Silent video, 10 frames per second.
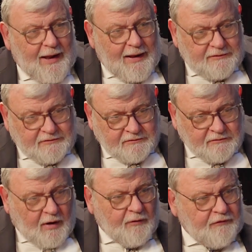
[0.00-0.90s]

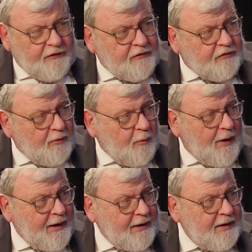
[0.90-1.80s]
is the
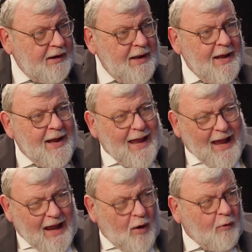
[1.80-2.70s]
way.
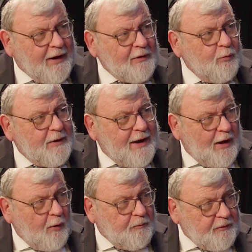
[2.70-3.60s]
How can we
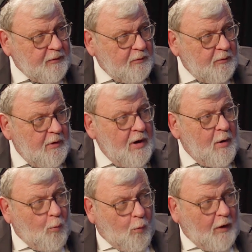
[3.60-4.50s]
help you?
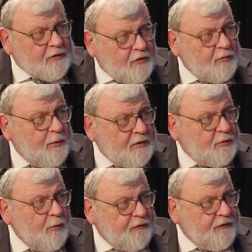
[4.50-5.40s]
What could we
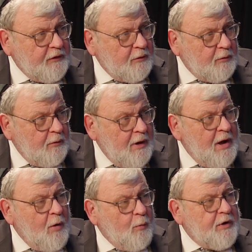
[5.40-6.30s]
do for you?
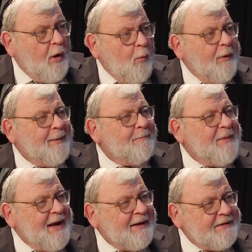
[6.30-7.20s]
We don't want a
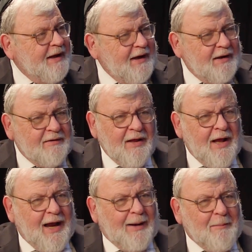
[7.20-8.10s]
Band-Aid.
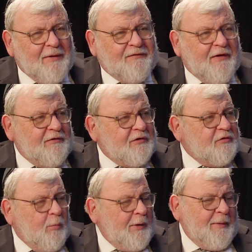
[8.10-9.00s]
One of my favorite
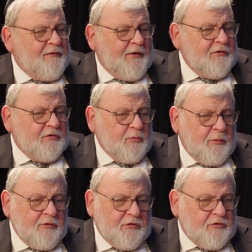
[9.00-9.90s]

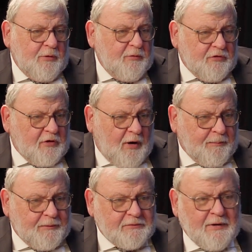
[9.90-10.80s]
stories is there was a
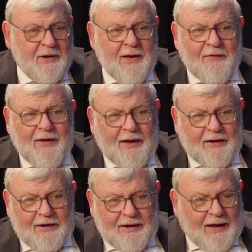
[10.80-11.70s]
couple that
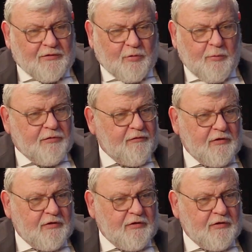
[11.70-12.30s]
he had 2 or 3